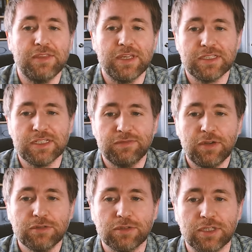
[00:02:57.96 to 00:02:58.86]
And there's this
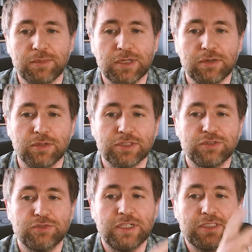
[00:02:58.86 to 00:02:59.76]
photon in the middle
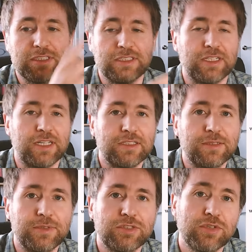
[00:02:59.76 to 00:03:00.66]
that's transiting
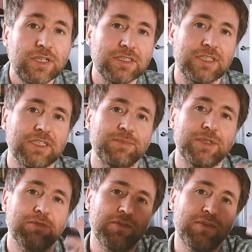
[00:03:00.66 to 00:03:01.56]
it. It's transiting, it's
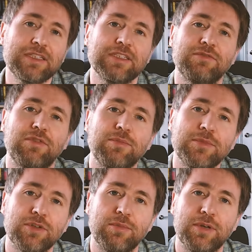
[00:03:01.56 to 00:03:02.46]
being reflected from
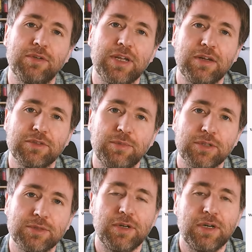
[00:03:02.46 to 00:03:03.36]
the top mirror down to the
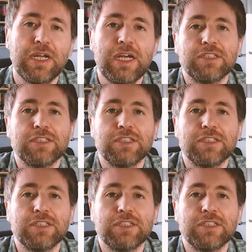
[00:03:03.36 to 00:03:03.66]
bottom mirror.